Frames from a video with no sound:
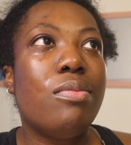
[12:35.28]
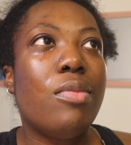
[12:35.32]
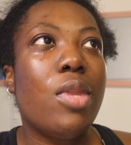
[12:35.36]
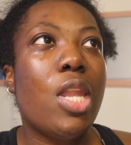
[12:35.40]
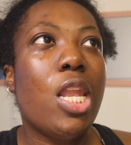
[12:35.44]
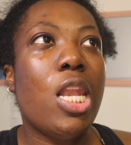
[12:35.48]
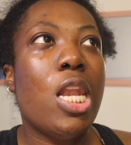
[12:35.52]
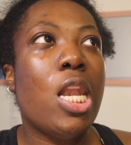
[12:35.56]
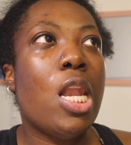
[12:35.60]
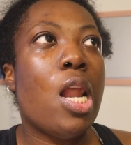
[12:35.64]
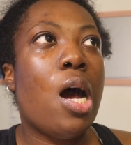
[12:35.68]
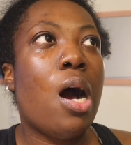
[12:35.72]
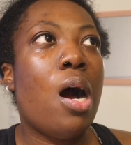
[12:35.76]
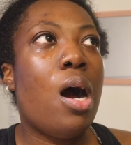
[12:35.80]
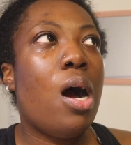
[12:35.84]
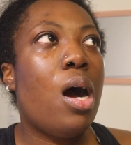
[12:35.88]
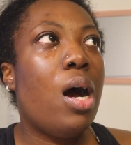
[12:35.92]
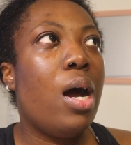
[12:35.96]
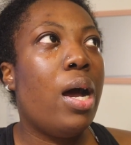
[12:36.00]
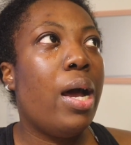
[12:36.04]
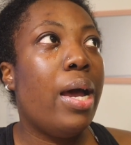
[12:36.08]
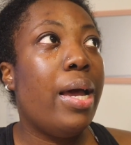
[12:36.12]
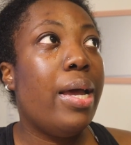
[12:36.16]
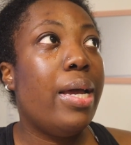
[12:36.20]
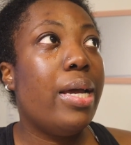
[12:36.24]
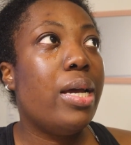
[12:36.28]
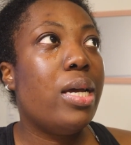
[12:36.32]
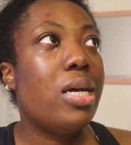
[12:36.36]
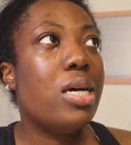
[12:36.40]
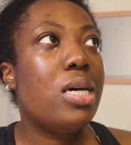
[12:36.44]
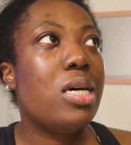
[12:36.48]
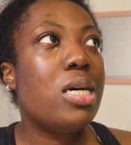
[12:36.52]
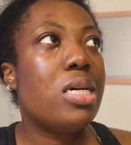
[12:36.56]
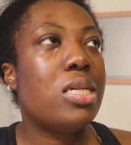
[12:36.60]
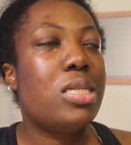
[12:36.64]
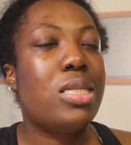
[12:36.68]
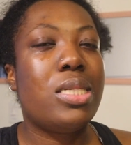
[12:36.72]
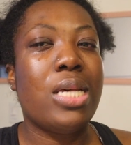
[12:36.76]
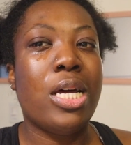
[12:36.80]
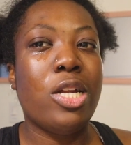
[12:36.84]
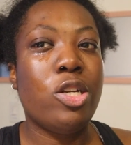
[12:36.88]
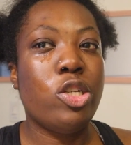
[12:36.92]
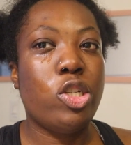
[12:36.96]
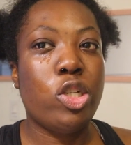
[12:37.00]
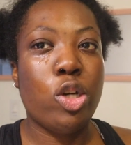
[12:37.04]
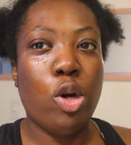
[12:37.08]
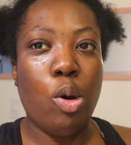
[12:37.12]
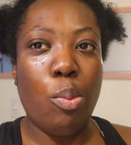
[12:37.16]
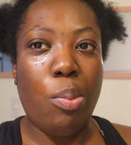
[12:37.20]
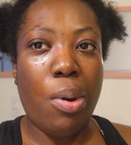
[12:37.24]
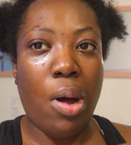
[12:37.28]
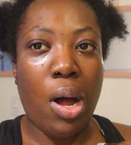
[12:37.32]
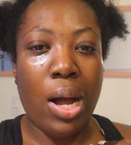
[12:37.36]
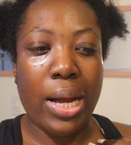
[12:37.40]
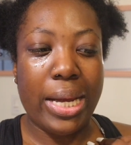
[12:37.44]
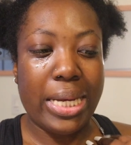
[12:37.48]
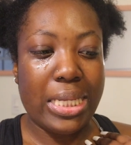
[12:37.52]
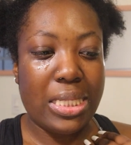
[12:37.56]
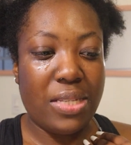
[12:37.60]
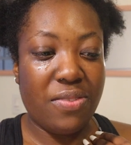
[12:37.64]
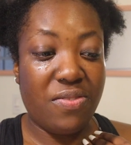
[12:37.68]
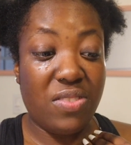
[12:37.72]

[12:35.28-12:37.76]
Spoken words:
not essential pockets